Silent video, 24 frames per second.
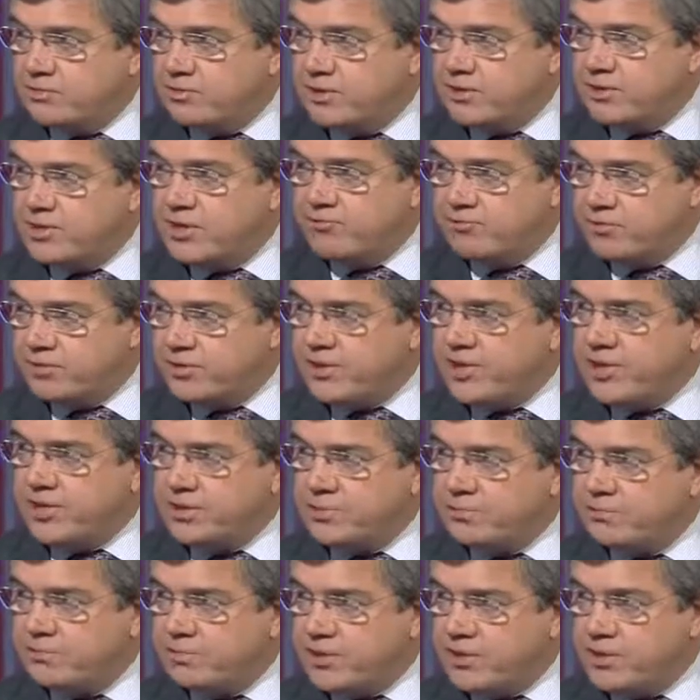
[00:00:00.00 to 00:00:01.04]
when several
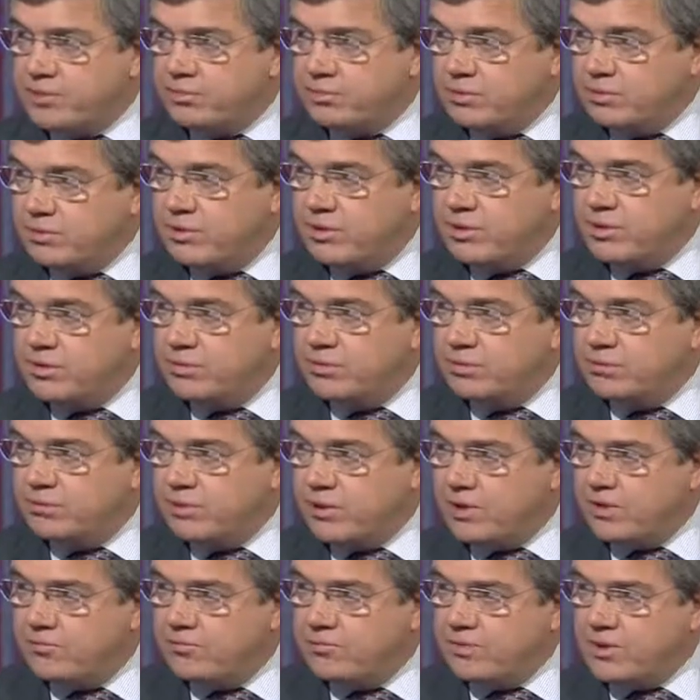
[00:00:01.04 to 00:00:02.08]
thousand people could
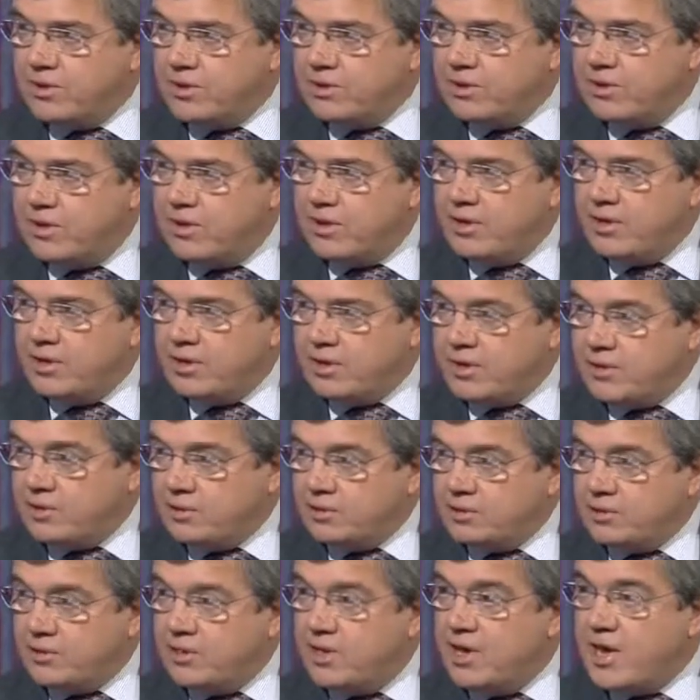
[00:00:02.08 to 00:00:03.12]
well have been
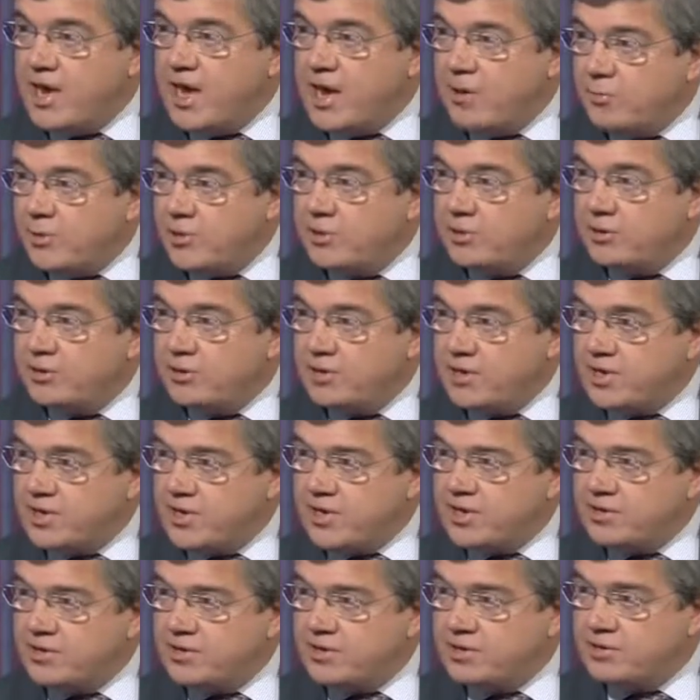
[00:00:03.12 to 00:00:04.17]
killed had we not had
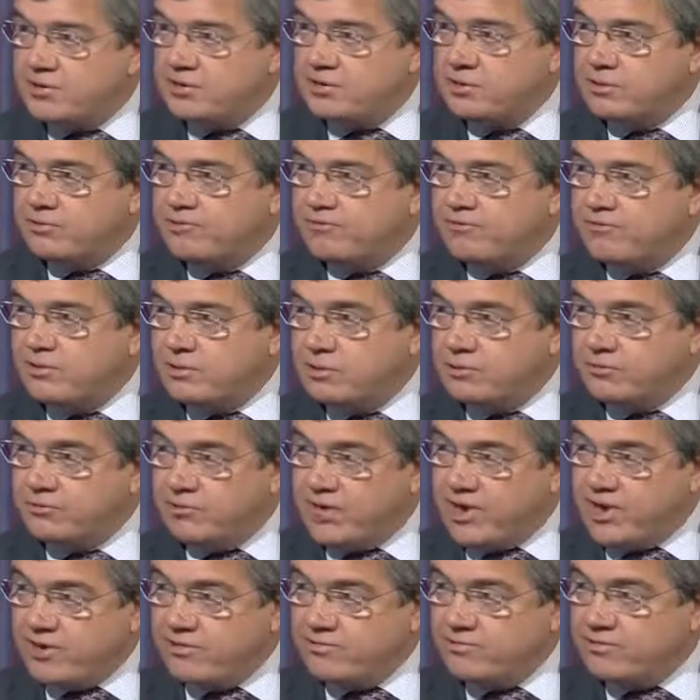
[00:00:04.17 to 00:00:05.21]
access to the full
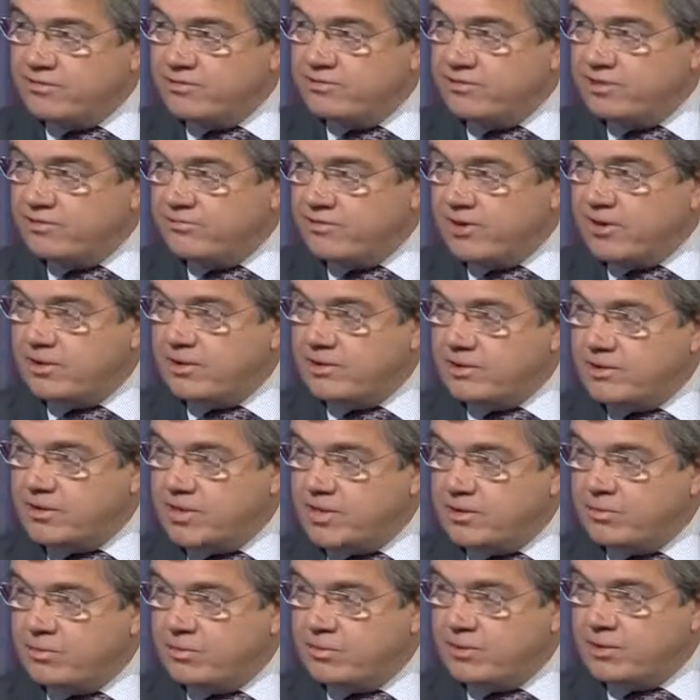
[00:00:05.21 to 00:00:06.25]
range of surveillance
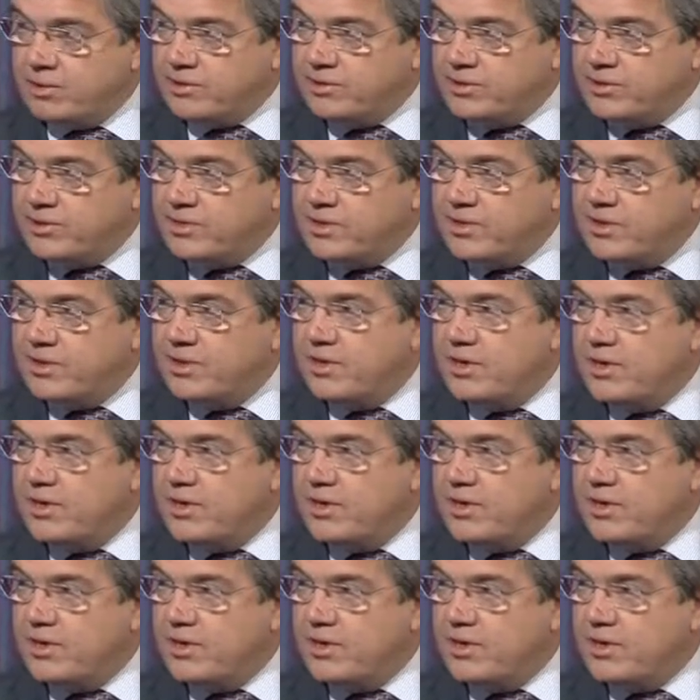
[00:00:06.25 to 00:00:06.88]
capabilities,